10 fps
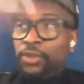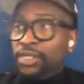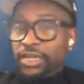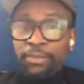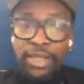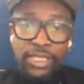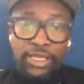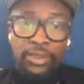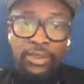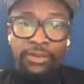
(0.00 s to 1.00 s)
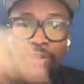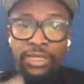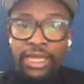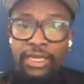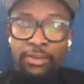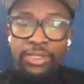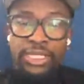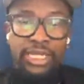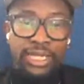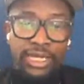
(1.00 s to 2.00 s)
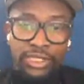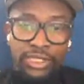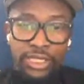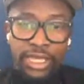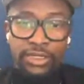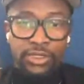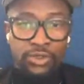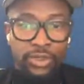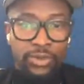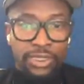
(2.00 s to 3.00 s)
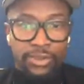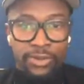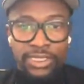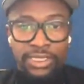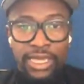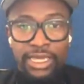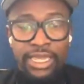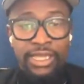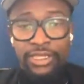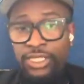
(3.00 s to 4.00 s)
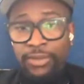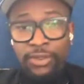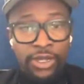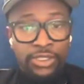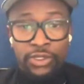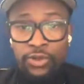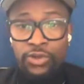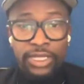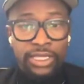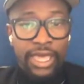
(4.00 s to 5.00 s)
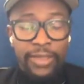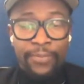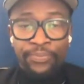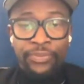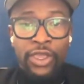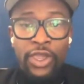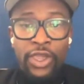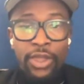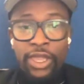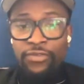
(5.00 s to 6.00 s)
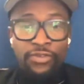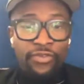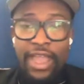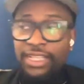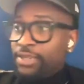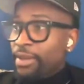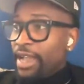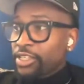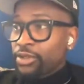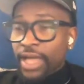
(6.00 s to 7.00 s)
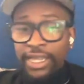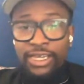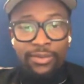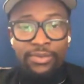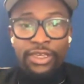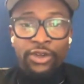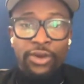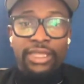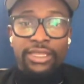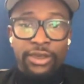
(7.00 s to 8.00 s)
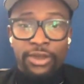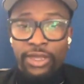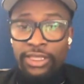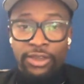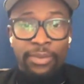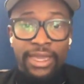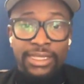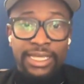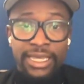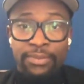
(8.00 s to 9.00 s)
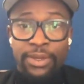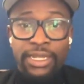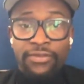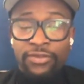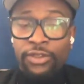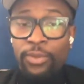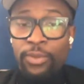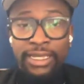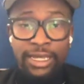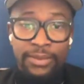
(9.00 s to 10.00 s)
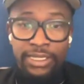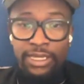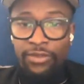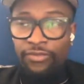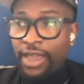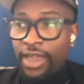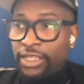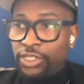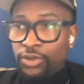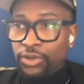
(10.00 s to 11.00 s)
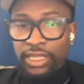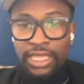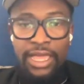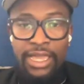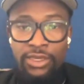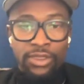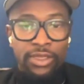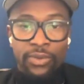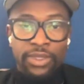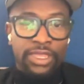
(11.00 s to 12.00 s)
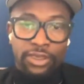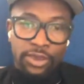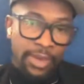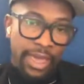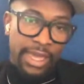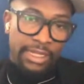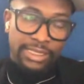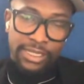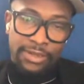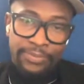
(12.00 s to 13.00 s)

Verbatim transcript: like a menu that they were like presenting us to the industry with. It's like, yeah, just come to our school and like if you find somebody and you like them, then great, they're they're amazing. But if nobody comes here and finds you and they like you, then we think you're bad. So,